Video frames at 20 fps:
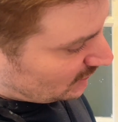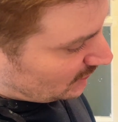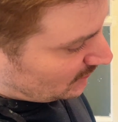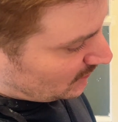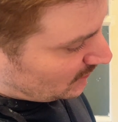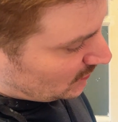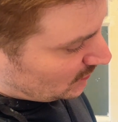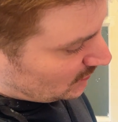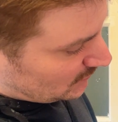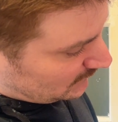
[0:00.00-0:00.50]

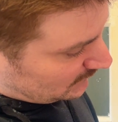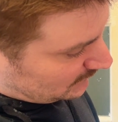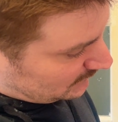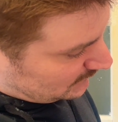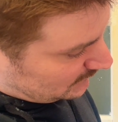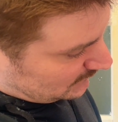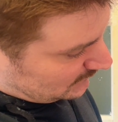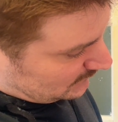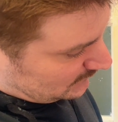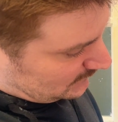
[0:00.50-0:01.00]
remove
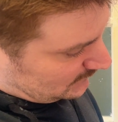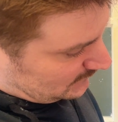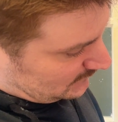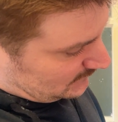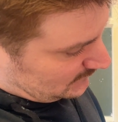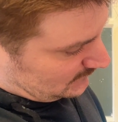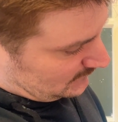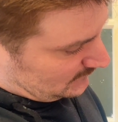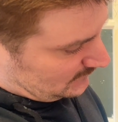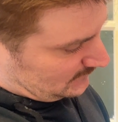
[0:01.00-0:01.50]

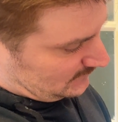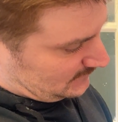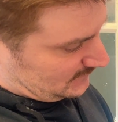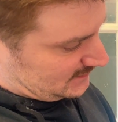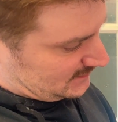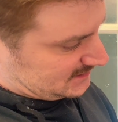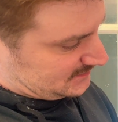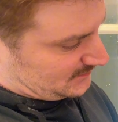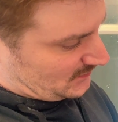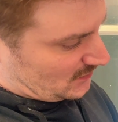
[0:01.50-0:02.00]

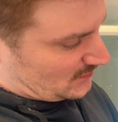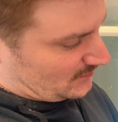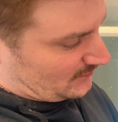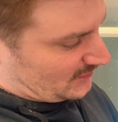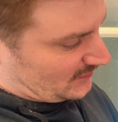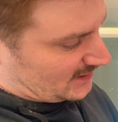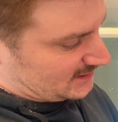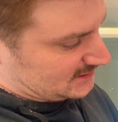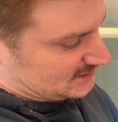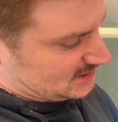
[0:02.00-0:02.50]
this bottom
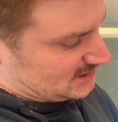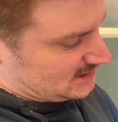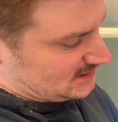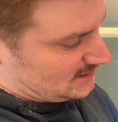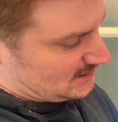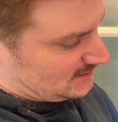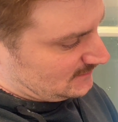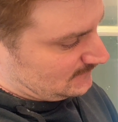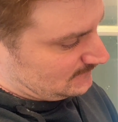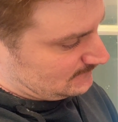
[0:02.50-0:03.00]
branch
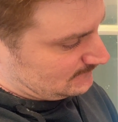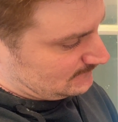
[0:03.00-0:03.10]
here.